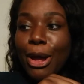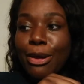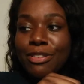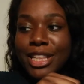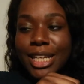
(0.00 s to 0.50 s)

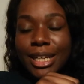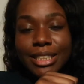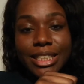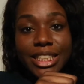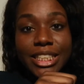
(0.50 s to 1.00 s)
Over the
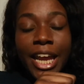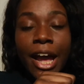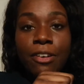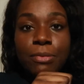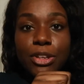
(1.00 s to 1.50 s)
last year,
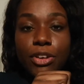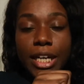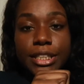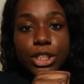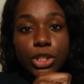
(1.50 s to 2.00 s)
I've been
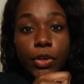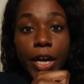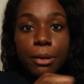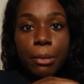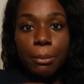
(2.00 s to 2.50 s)
trying to
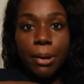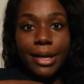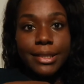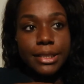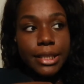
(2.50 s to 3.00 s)
train my
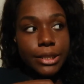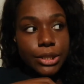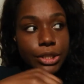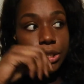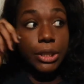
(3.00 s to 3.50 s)
mind
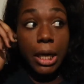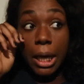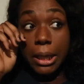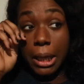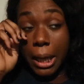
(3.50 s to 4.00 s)
into
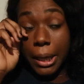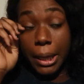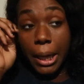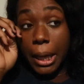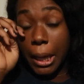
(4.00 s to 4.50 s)
kind of
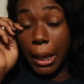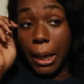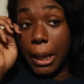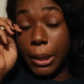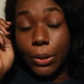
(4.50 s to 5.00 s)
like
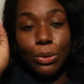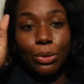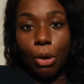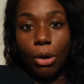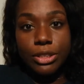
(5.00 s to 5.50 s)

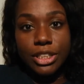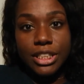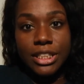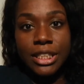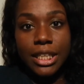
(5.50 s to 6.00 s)
not
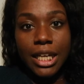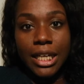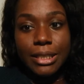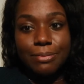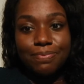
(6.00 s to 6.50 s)

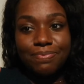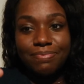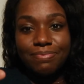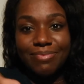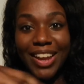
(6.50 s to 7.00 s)

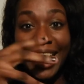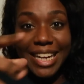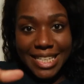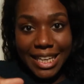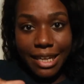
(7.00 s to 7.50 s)

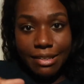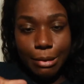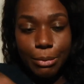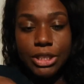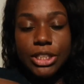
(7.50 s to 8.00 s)
hating it
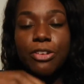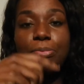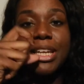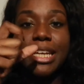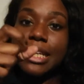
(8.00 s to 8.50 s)
so much. So I've
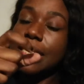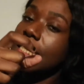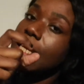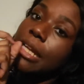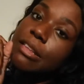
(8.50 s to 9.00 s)
been
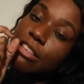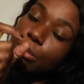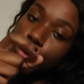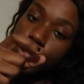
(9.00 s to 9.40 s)
eating it in small